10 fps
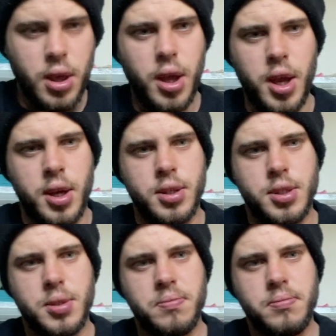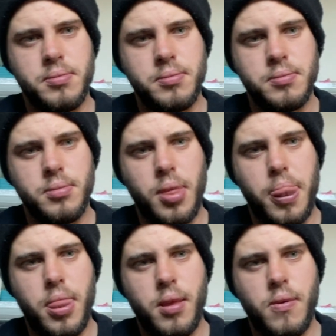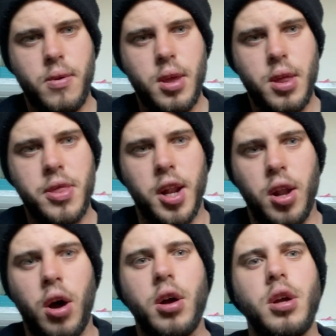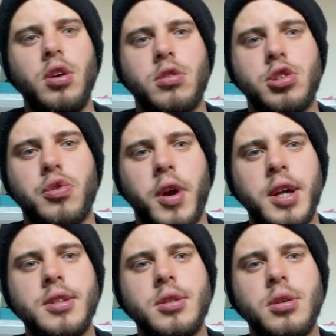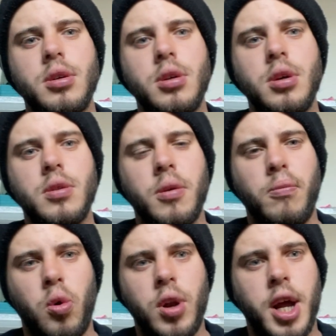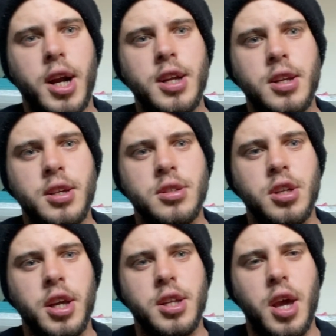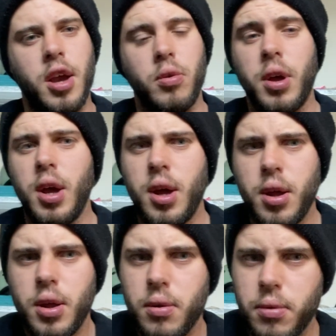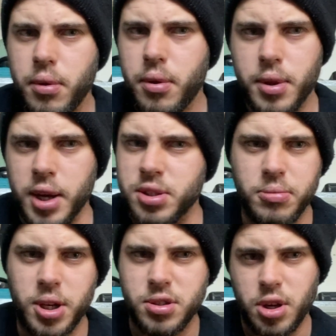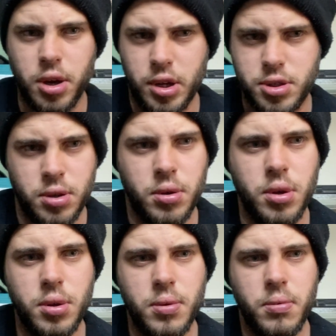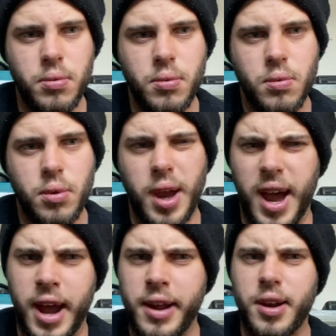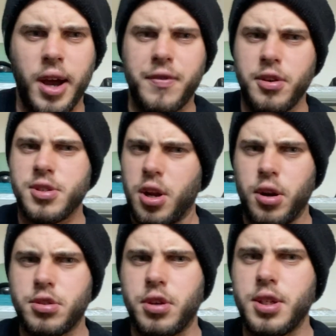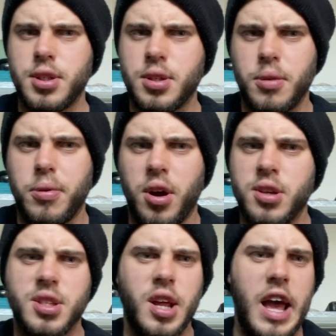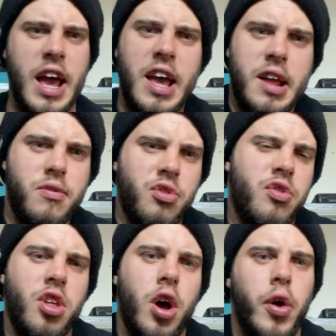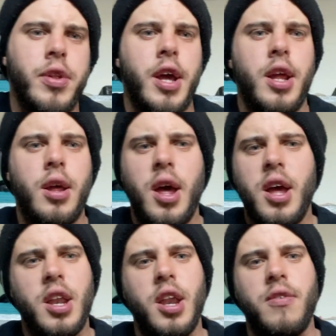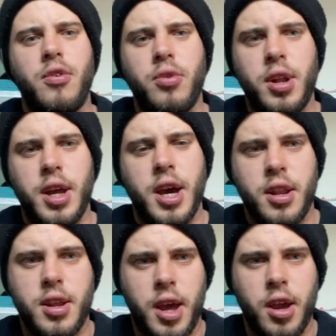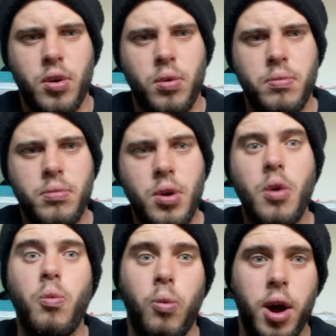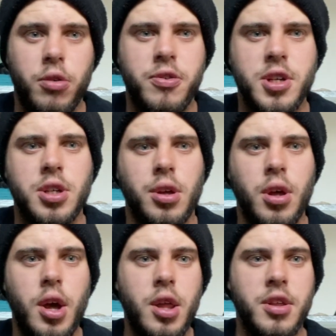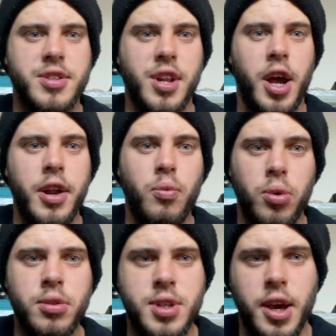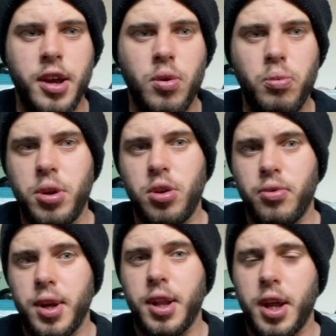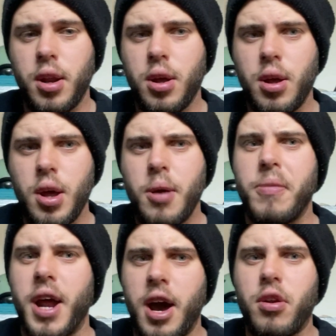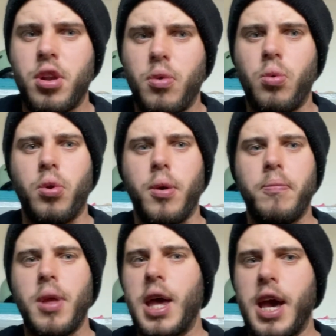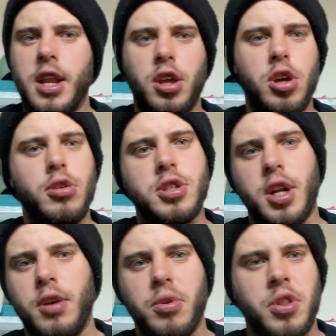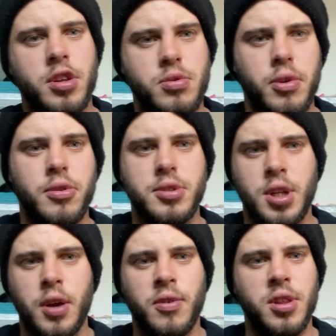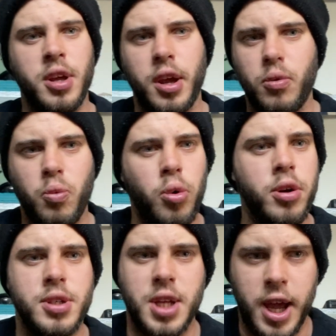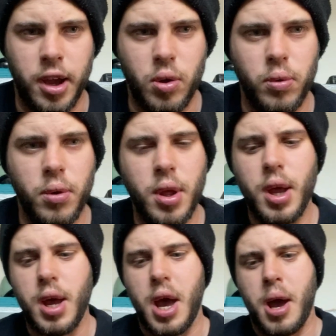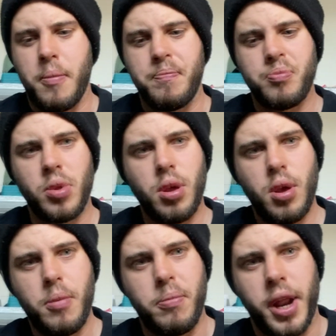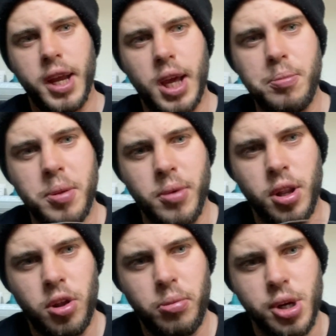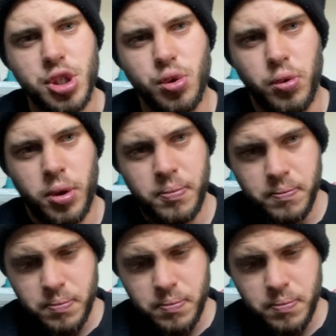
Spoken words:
is the longer your trace, the more likely it is to get tangled. Doesn't mean it's going to. And I've used long traces in the past, and for the whole day, never really had a tangle while fishing. This line will tangle when you reel it in, but out in the water, it usually, with the swivels and everything, won't tangle. But I keep them a little bit shorter.